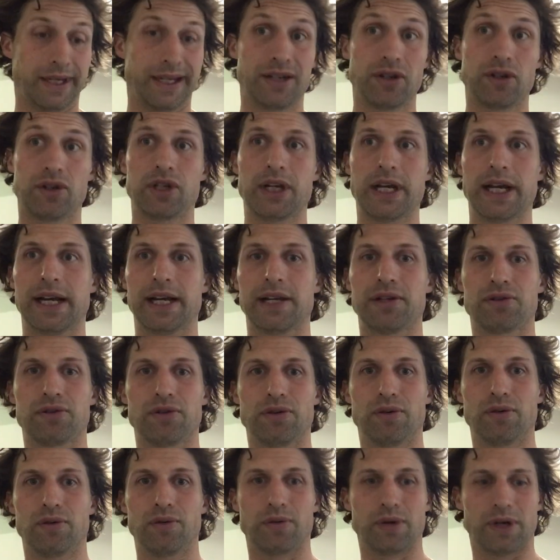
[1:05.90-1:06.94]
Shout out
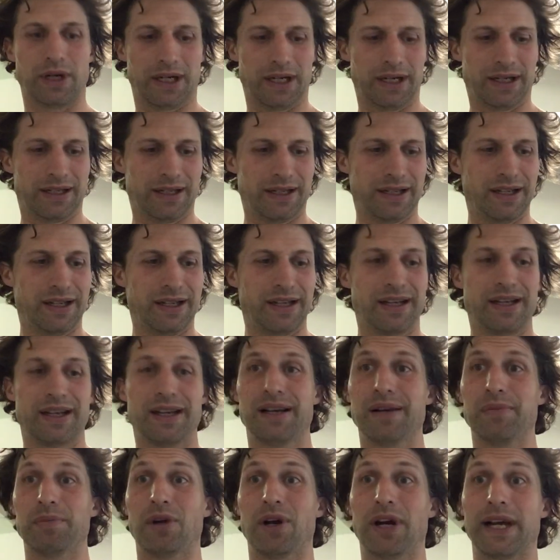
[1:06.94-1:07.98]
to all
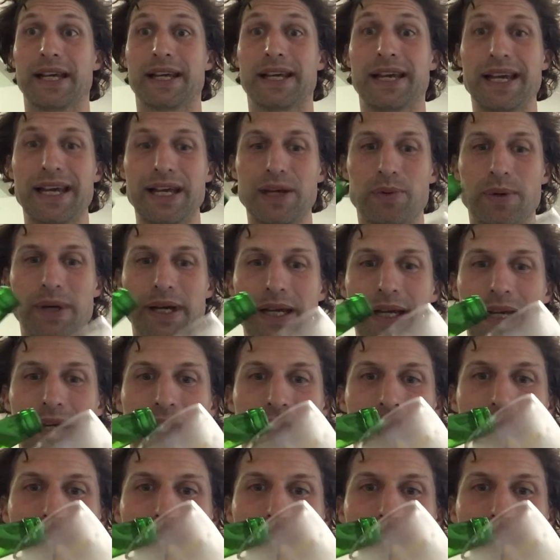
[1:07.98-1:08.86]
my Kiwi